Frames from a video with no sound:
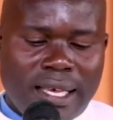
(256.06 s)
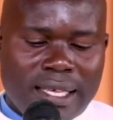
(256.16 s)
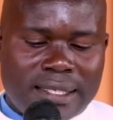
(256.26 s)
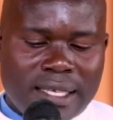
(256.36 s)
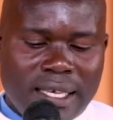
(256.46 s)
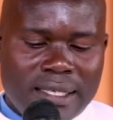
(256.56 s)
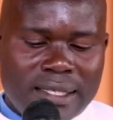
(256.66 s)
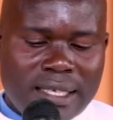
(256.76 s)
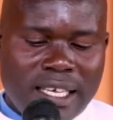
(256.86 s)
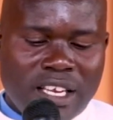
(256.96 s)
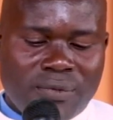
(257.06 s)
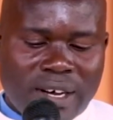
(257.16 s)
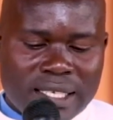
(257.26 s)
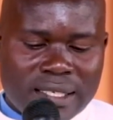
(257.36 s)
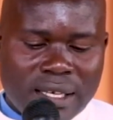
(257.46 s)
he says in
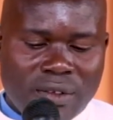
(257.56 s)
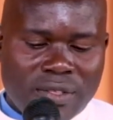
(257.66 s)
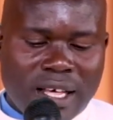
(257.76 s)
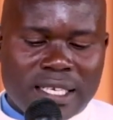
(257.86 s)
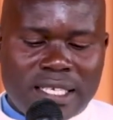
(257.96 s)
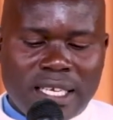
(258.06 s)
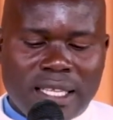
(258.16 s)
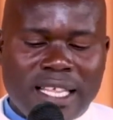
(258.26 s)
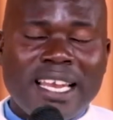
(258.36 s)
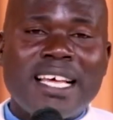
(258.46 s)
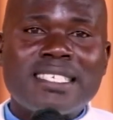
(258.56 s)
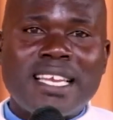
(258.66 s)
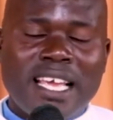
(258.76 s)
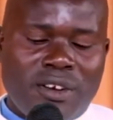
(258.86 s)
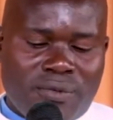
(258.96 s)
verse 13, the last
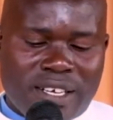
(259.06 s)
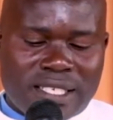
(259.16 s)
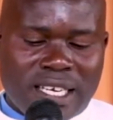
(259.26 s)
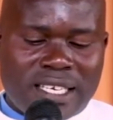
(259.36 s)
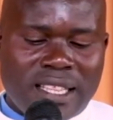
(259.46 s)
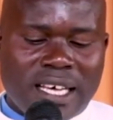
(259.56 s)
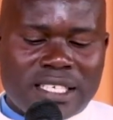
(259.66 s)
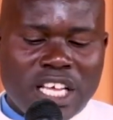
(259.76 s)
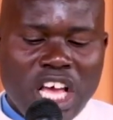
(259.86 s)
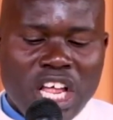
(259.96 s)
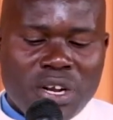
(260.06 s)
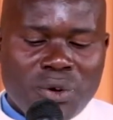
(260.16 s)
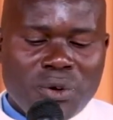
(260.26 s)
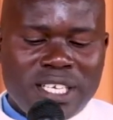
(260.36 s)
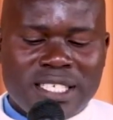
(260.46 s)
line of verse 13, that
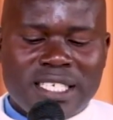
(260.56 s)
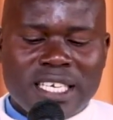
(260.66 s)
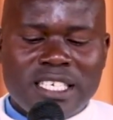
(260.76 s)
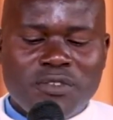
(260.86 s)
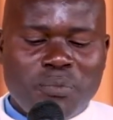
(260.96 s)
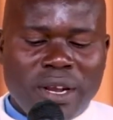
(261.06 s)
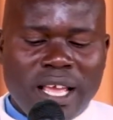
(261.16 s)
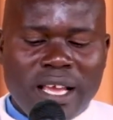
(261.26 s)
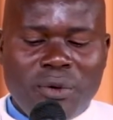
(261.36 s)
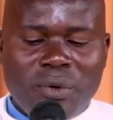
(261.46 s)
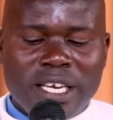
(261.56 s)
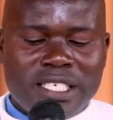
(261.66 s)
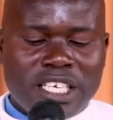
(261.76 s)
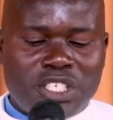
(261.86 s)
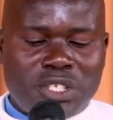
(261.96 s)
no destructive plague will
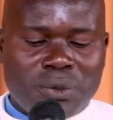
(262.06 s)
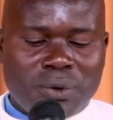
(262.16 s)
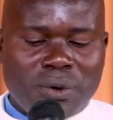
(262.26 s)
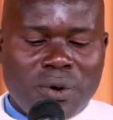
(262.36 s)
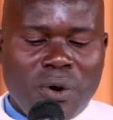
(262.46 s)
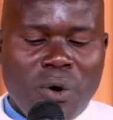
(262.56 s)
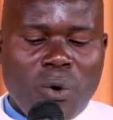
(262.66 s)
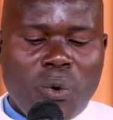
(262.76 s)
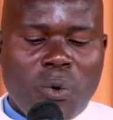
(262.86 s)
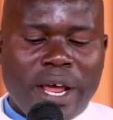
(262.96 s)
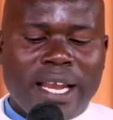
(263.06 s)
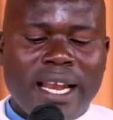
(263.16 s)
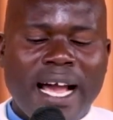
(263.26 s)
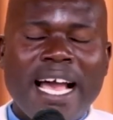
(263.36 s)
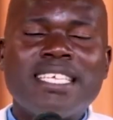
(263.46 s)
touch you
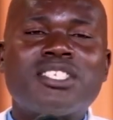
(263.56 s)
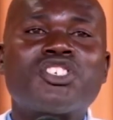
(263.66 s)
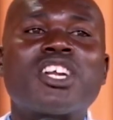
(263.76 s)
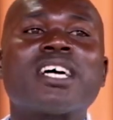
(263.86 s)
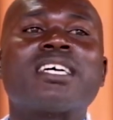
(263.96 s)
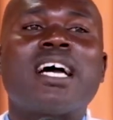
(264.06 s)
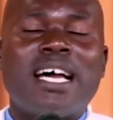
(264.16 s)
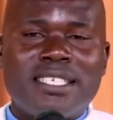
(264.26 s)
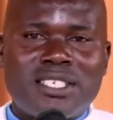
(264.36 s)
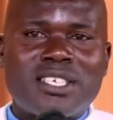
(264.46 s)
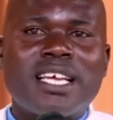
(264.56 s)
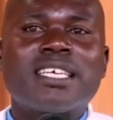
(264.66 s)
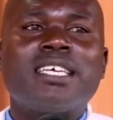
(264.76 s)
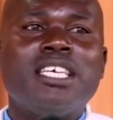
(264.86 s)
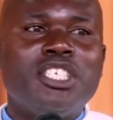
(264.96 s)
when I struck, I
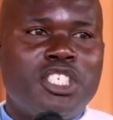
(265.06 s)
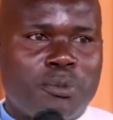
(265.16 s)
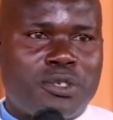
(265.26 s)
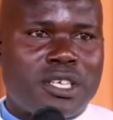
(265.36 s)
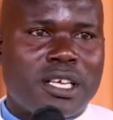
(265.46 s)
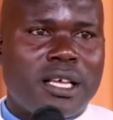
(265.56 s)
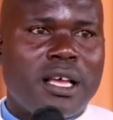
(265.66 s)
strike Egypt